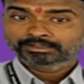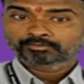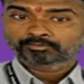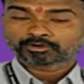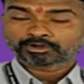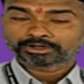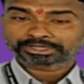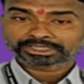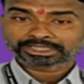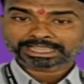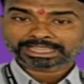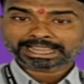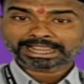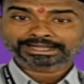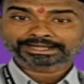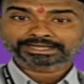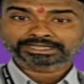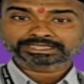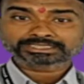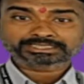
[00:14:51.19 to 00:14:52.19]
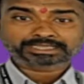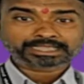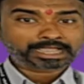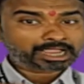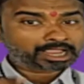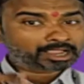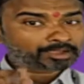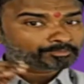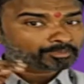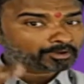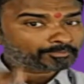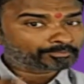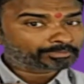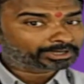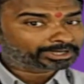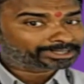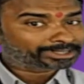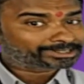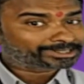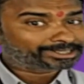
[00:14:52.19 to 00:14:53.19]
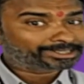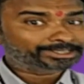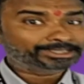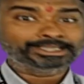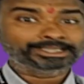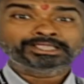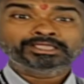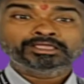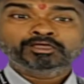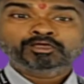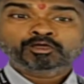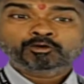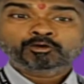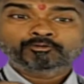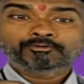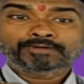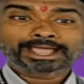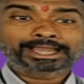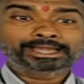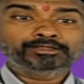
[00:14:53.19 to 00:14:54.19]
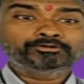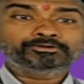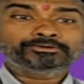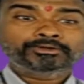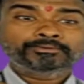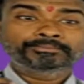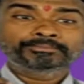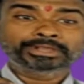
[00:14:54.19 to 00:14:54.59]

For the address, I have populated the value